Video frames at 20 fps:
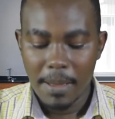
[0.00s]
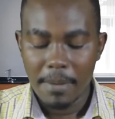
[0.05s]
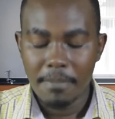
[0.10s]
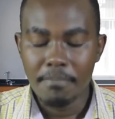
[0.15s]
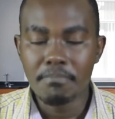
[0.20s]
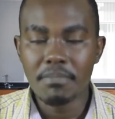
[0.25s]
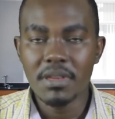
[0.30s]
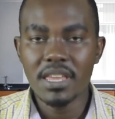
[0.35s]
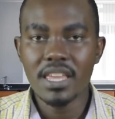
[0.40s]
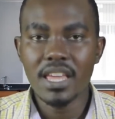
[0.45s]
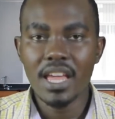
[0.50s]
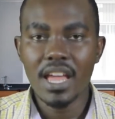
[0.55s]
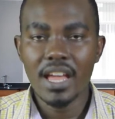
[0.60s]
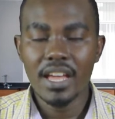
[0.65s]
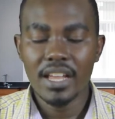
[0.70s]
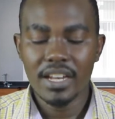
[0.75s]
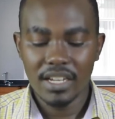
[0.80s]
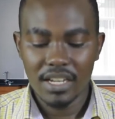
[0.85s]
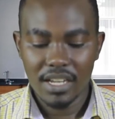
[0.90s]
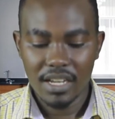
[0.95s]

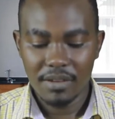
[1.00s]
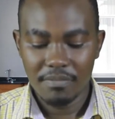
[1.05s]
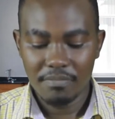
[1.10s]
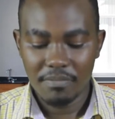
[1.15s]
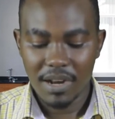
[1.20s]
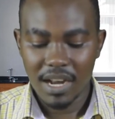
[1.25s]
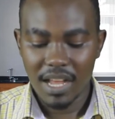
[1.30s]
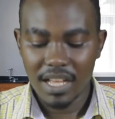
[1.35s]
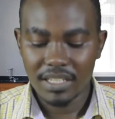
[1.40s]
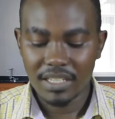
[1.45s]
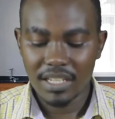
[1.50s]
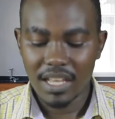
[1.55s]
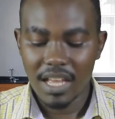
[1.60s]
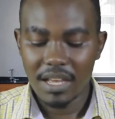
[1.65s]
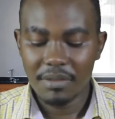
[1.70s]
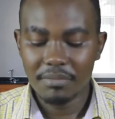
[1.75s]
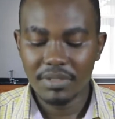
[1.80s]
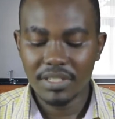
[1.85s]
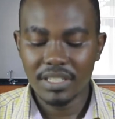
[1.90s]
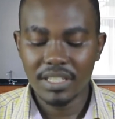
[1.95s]
BN plus
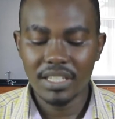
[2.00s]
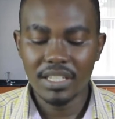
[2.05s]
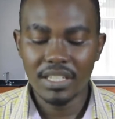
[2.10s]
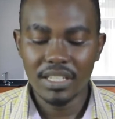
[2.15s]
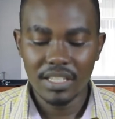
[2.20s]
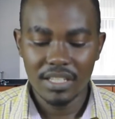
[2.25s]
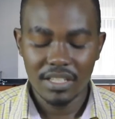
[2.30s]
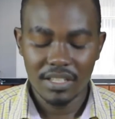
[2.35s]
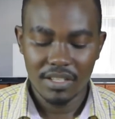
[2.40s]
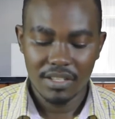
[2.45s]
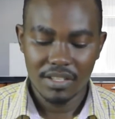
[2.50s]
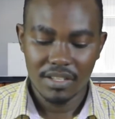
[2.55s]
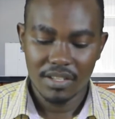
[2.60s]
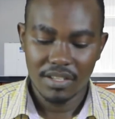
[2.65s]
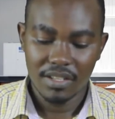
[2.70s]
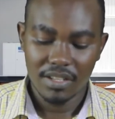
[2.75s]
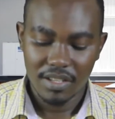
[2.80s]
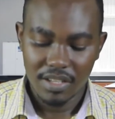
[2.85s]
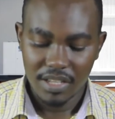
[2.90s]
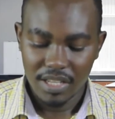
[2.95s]
MC
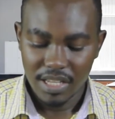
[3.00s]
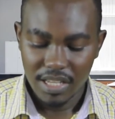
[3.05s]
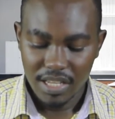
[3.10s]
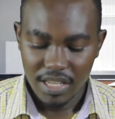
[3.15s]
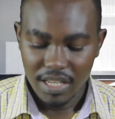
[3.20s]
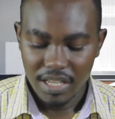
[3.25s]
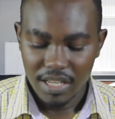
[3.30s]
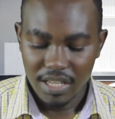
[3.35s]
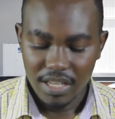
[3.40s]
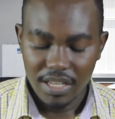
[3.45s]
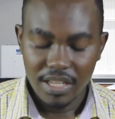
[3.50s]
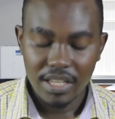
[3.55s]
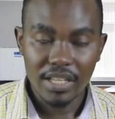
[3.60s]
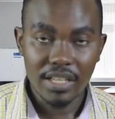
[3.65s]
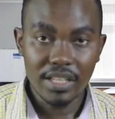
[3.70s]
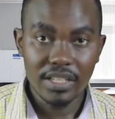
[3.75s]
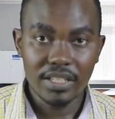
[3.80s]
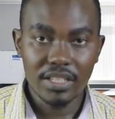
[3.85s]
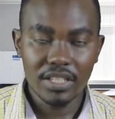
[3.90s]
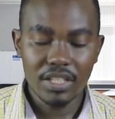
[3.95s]

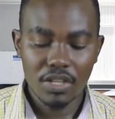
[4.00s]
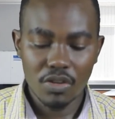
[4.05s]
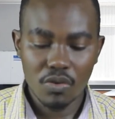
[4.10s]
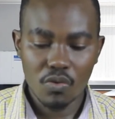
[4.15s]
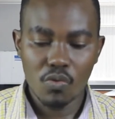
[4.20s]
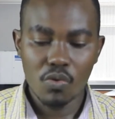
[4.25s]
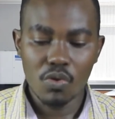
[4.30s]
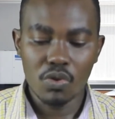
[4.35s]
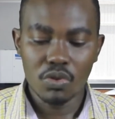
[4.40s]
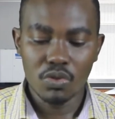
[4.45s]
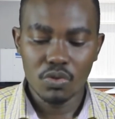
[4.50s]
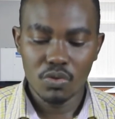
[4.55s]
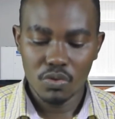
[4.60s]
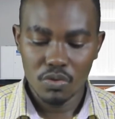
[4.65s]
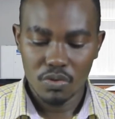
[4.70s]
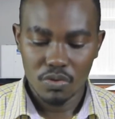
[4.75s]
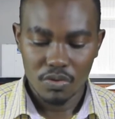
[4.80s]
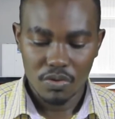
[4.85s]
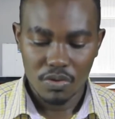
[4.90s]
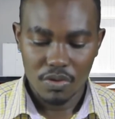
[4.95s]
is equal to